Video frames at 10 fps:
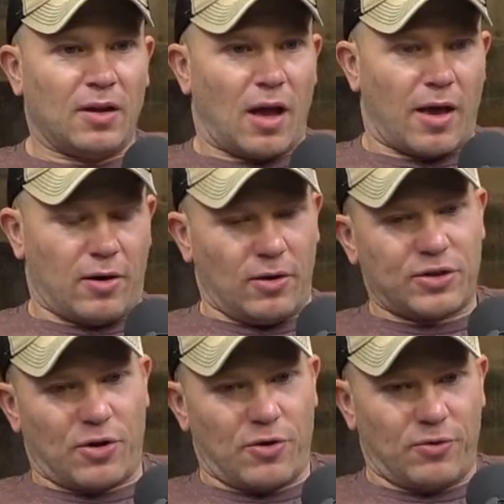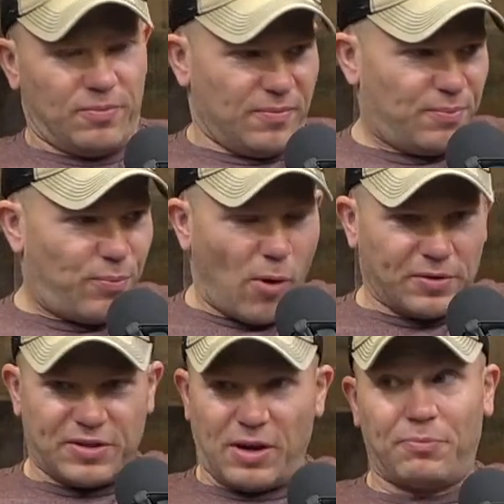It also,
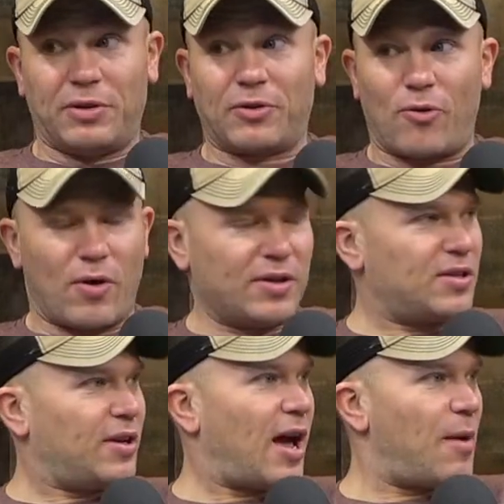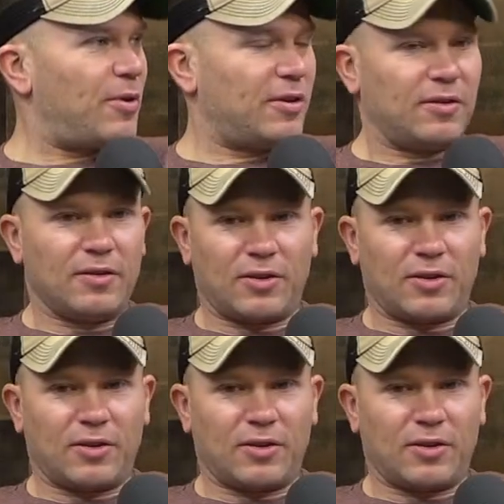barring something crazy happening,